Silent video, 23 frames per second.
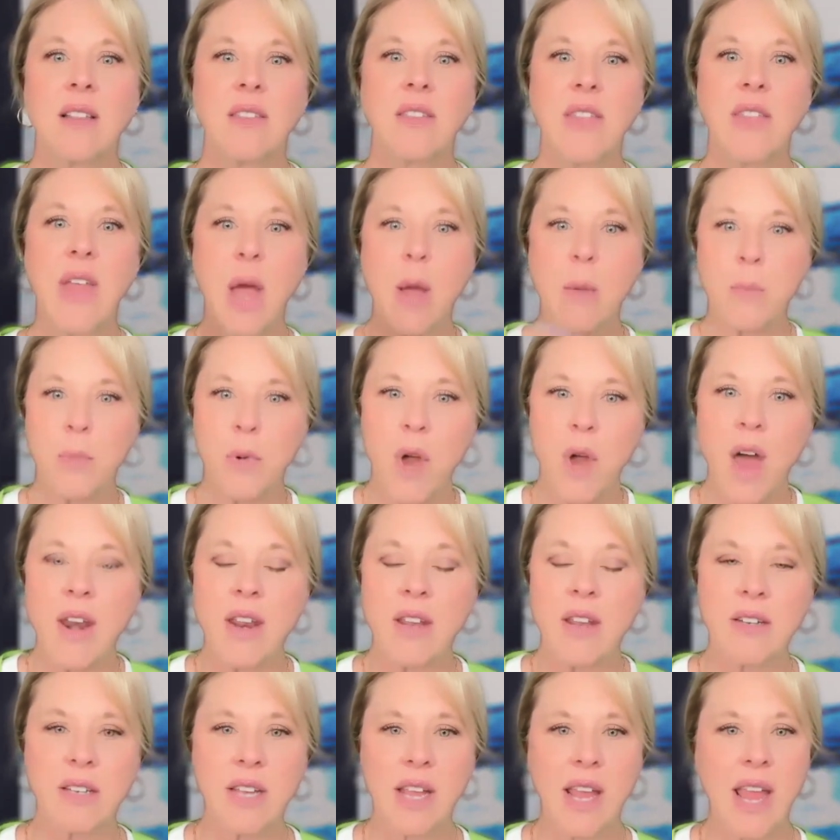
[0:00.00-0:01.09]
that brought
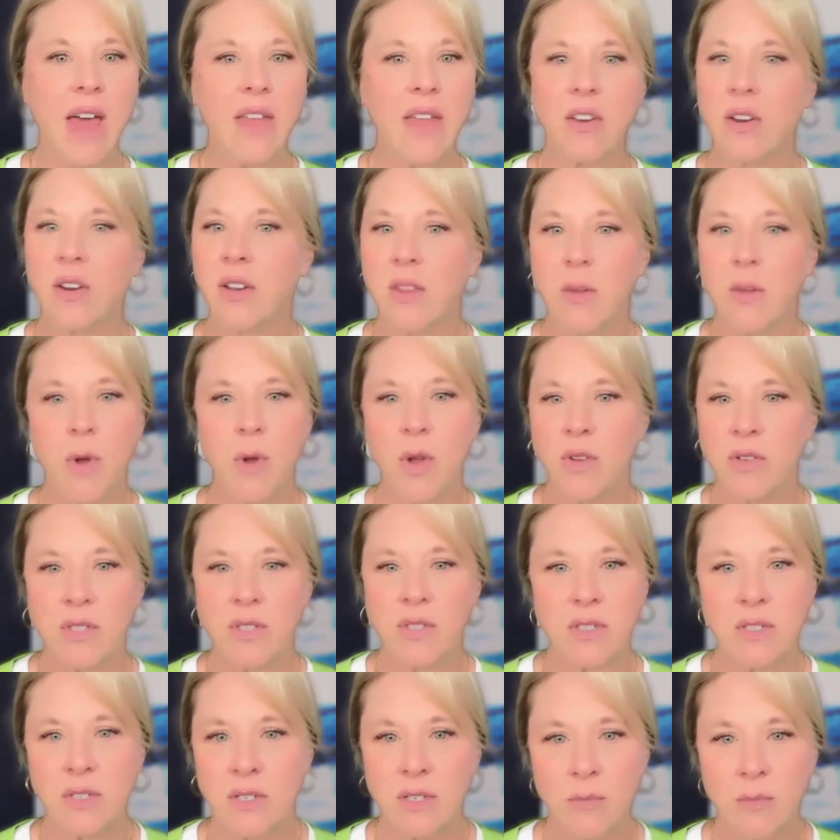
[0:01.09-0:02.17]
it together in the
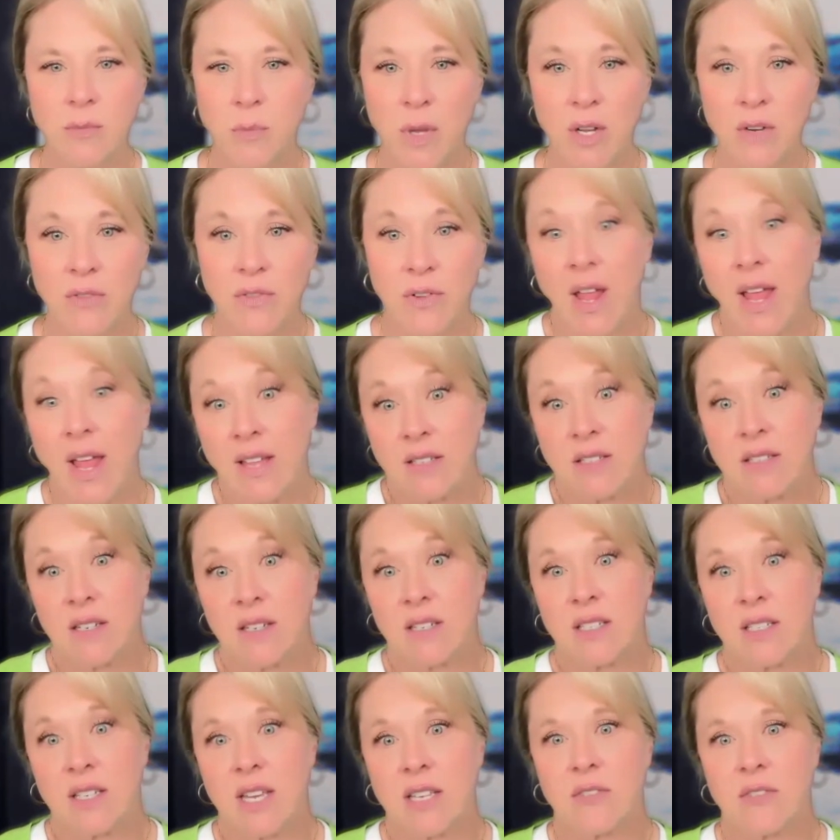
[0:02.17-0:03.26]
most beautiful and
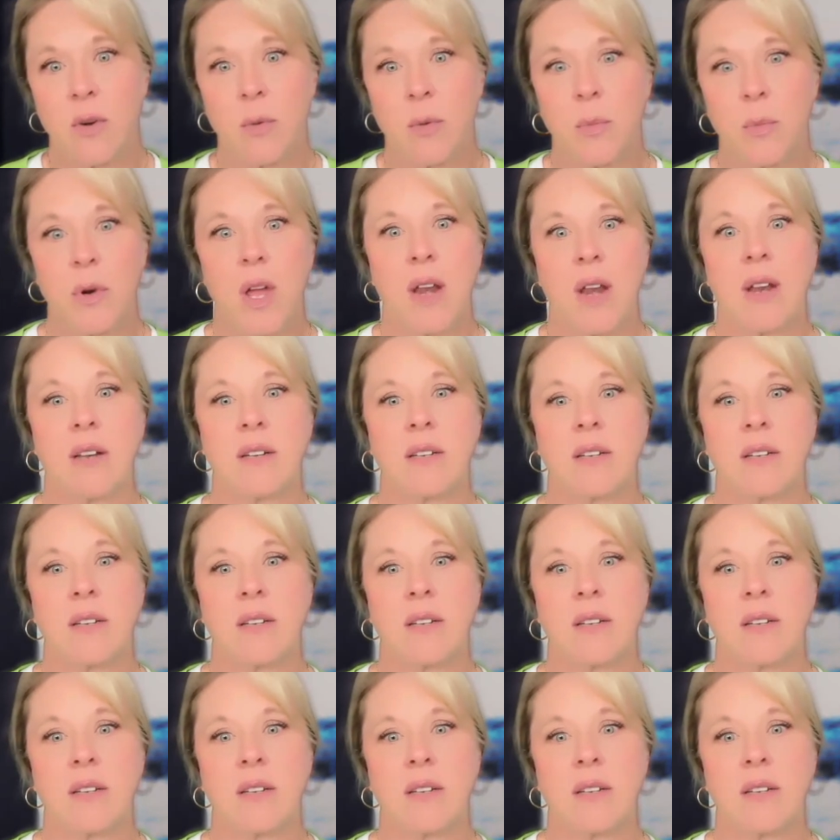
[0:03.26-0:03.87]
successful product.